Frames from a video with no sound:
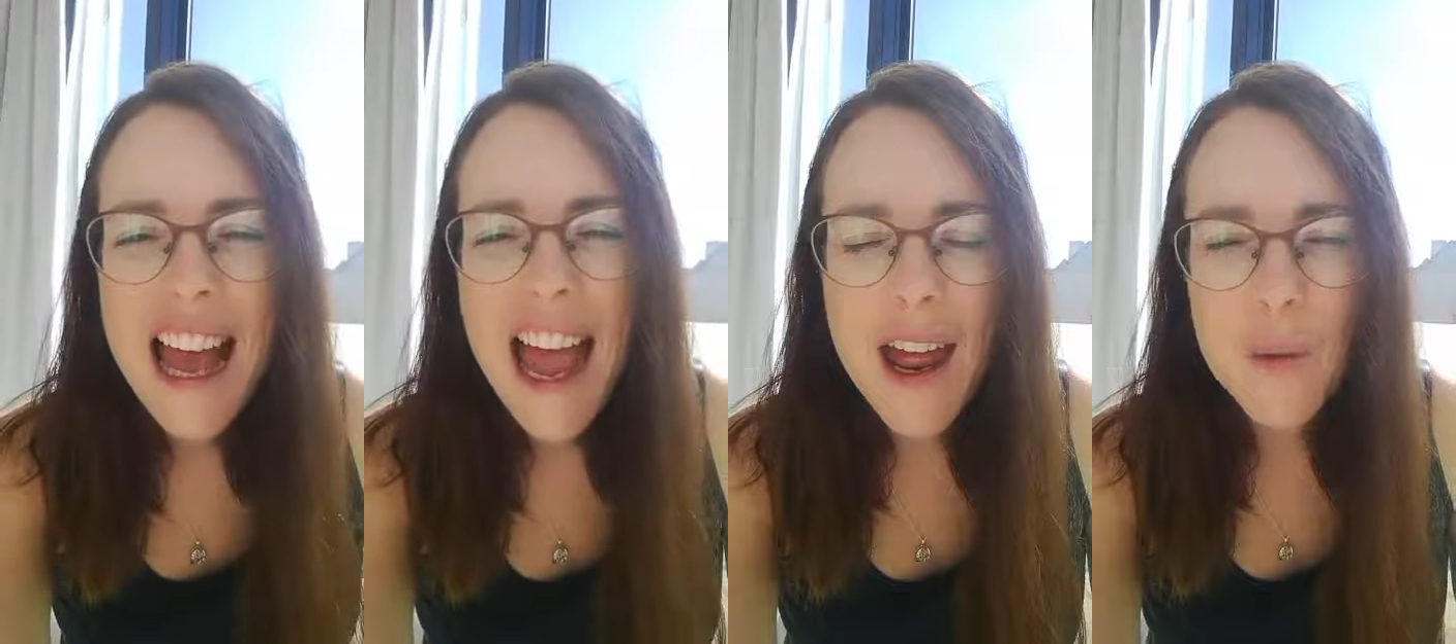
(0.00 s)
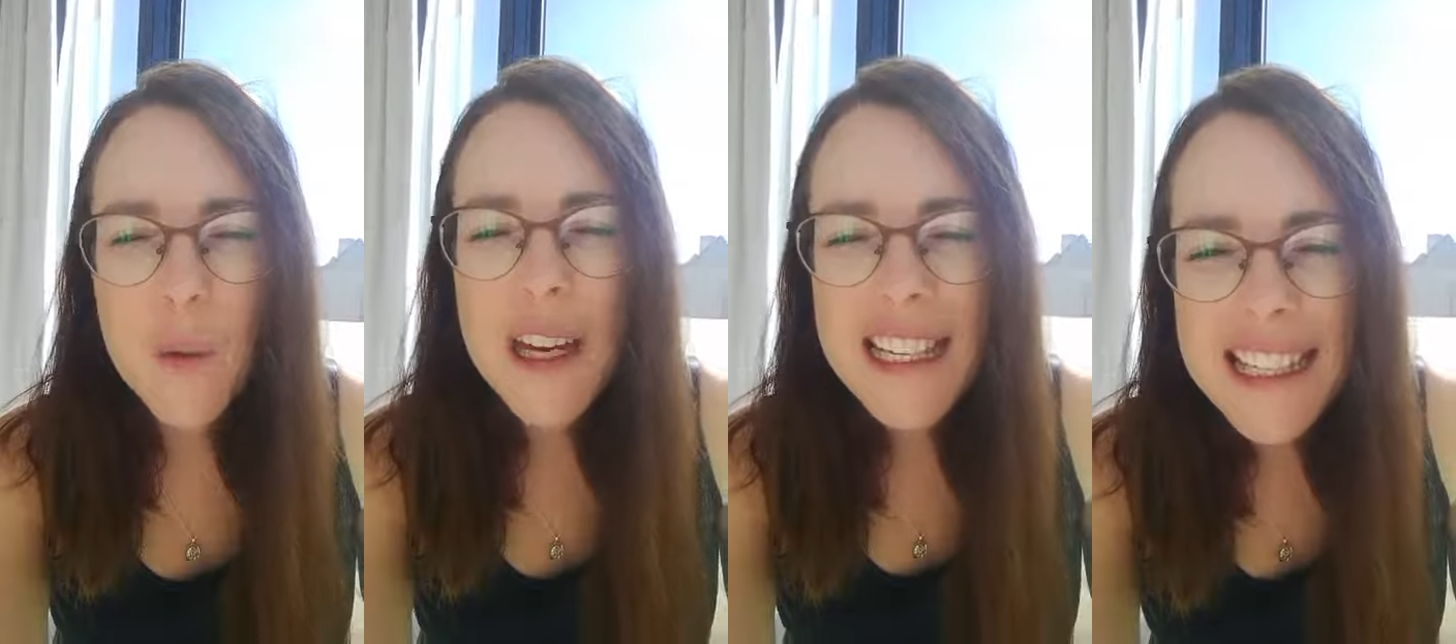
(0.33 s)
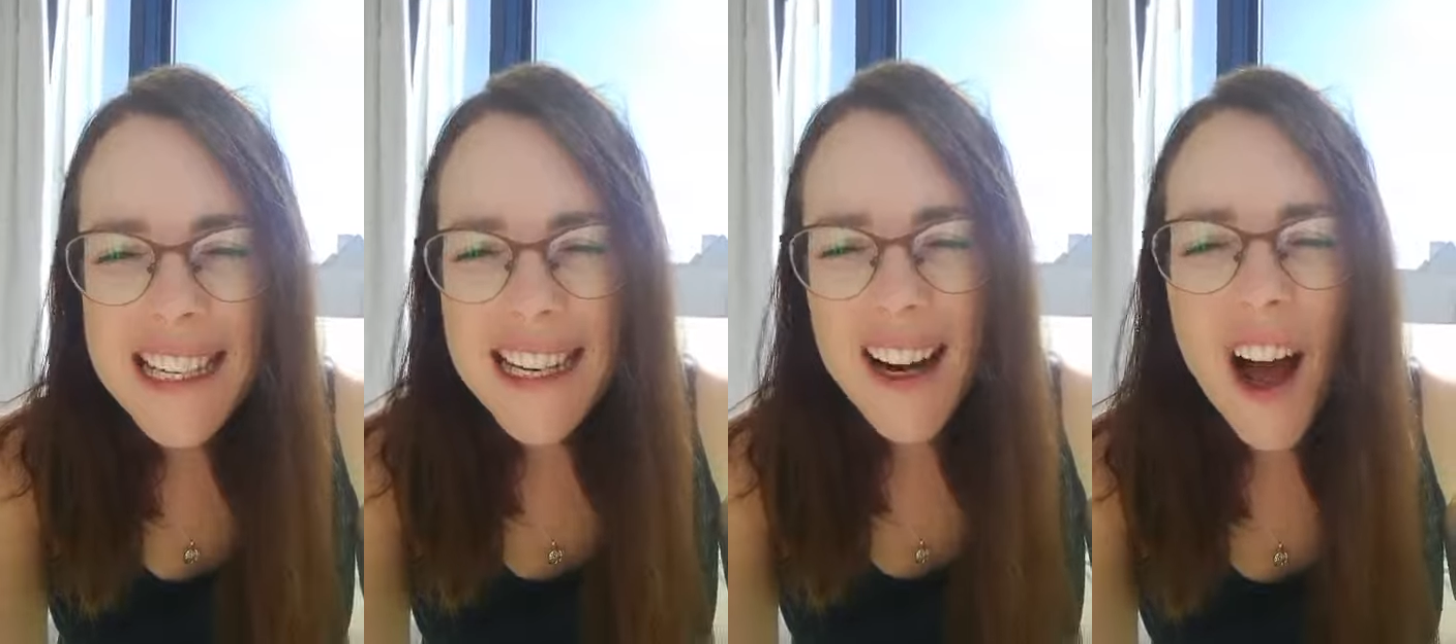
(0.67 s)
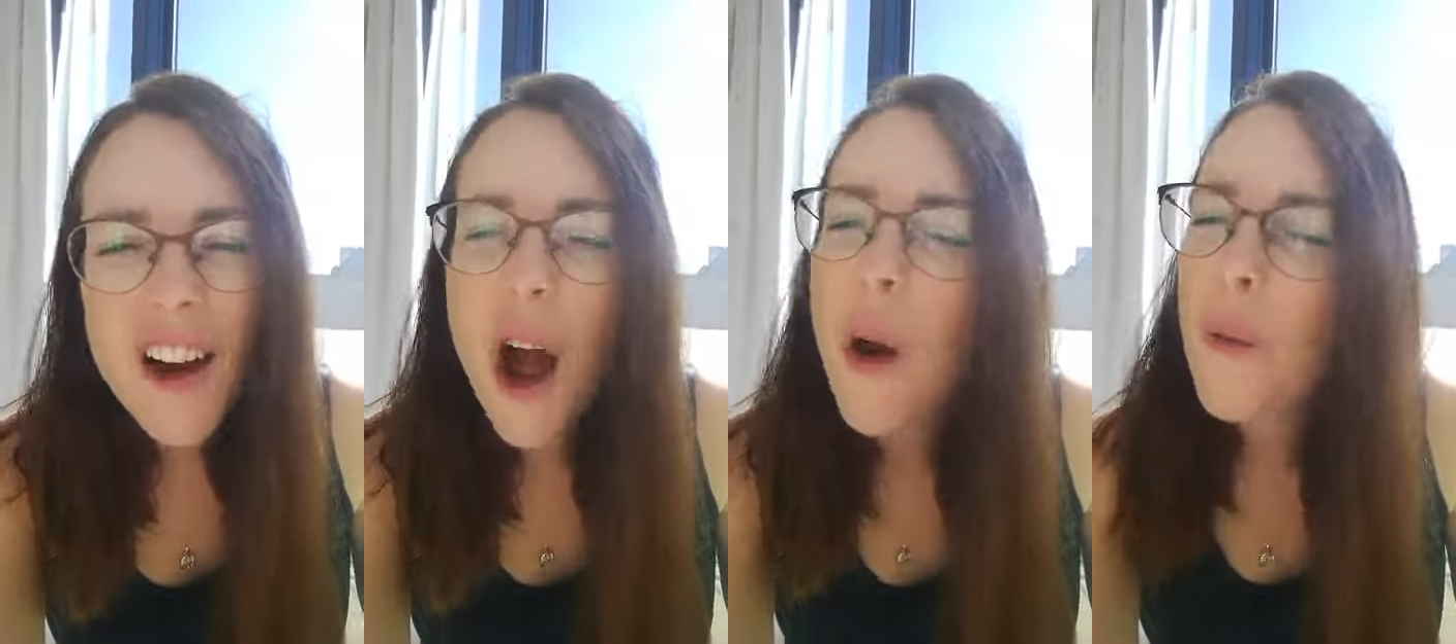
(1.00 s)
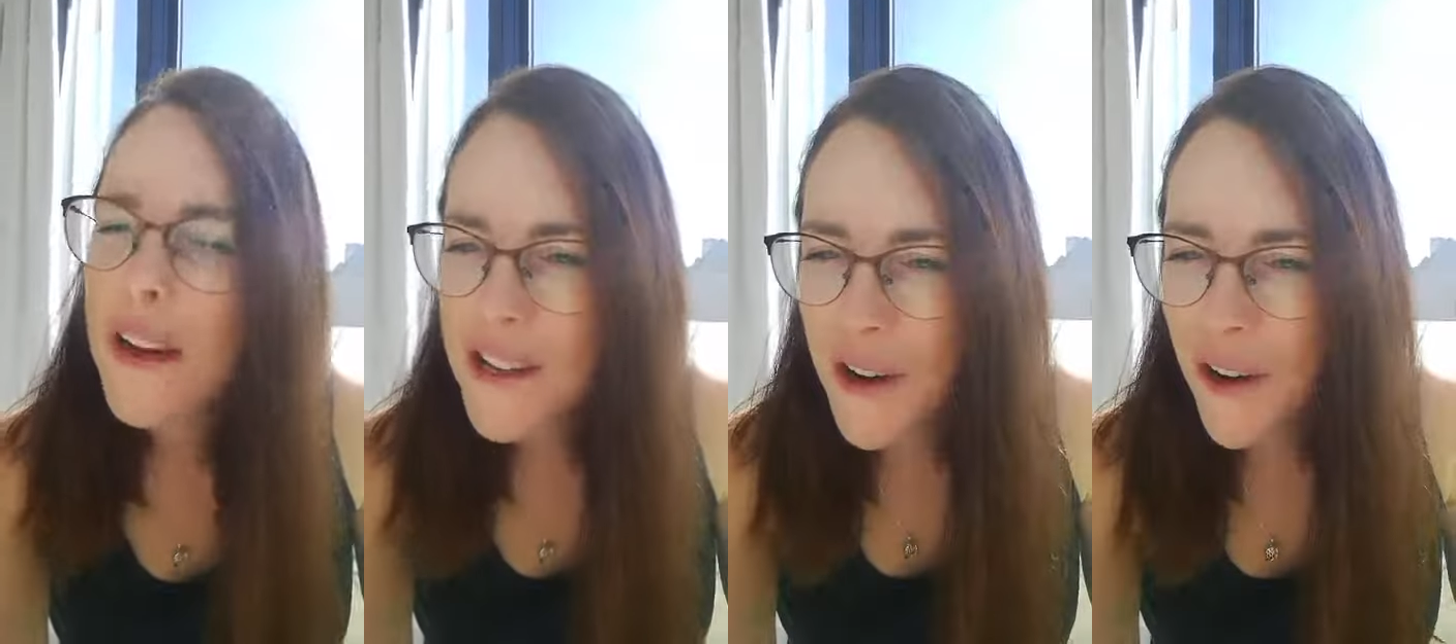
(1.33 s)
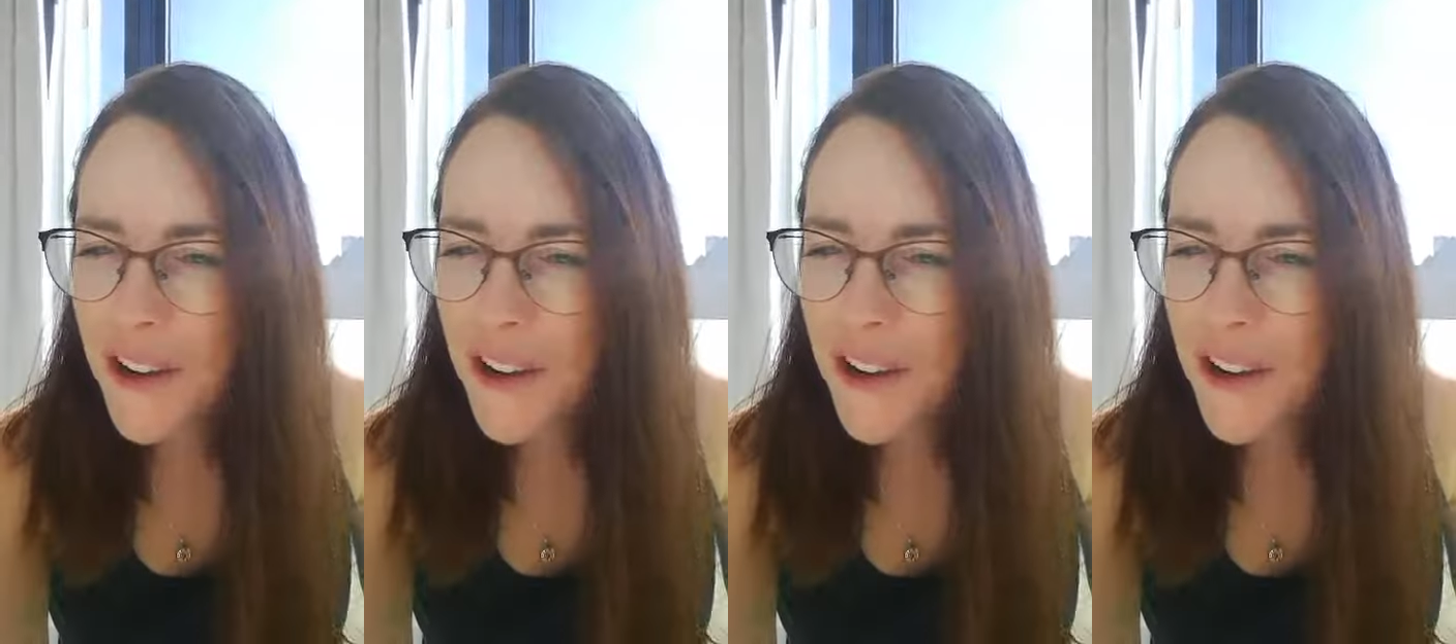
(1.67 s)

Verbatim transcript: and we did it on our window.